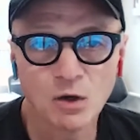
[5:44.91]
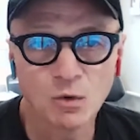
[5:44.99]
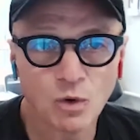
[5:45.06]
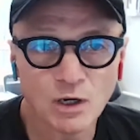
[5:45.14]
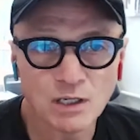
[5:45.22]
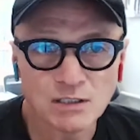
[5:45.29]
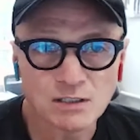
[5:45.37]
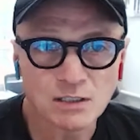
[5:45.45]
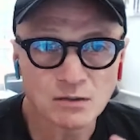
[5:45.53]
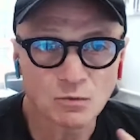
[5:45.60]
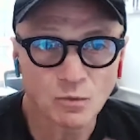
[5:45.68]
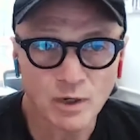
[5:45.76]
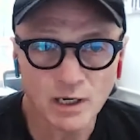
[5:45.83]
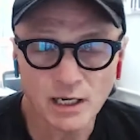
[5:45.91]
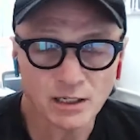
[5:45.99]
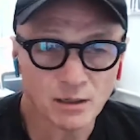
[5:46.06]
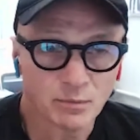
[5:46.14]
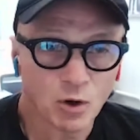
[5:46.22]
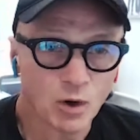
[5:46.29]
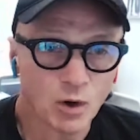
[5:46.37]
was we ended
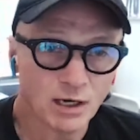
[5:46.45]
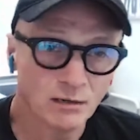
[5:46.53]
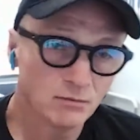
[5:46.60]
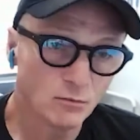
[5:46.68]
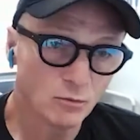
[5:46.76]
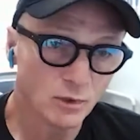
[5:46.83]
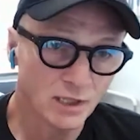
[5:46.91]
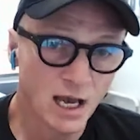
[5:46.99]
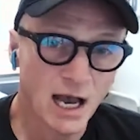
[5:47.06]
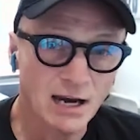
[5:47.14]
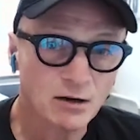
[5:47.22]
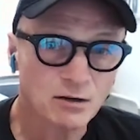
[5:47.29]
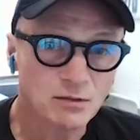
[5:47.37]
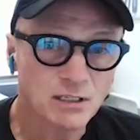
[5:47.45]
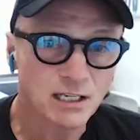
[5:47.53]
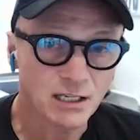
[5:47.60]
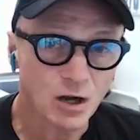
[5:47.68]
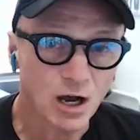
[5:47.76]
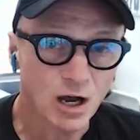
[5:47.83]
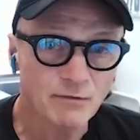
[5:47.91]
up going with a higher
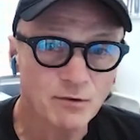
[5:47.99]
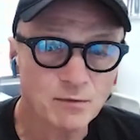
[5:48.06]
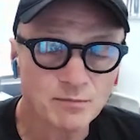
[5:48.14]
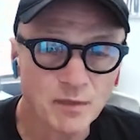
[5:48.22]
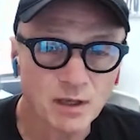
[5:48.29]
ticket offer.